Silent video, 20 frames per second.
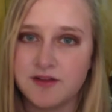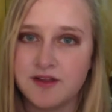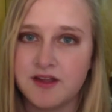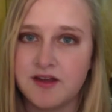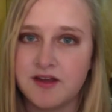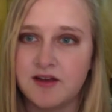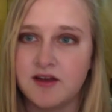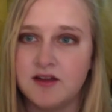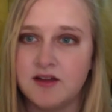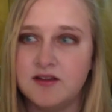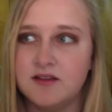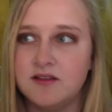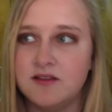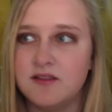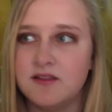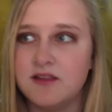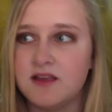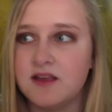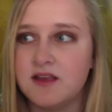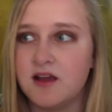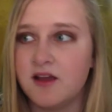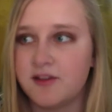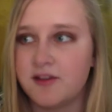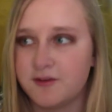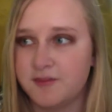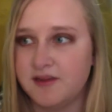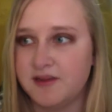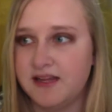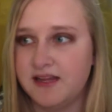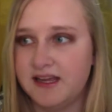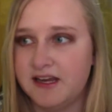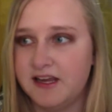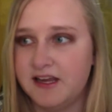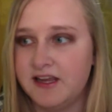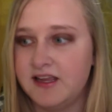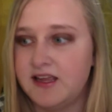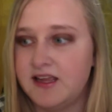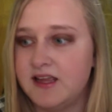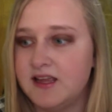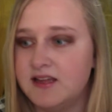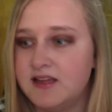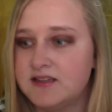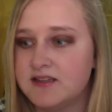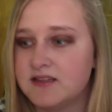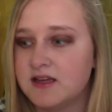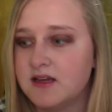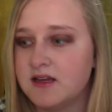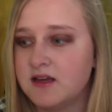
and on the other planet, it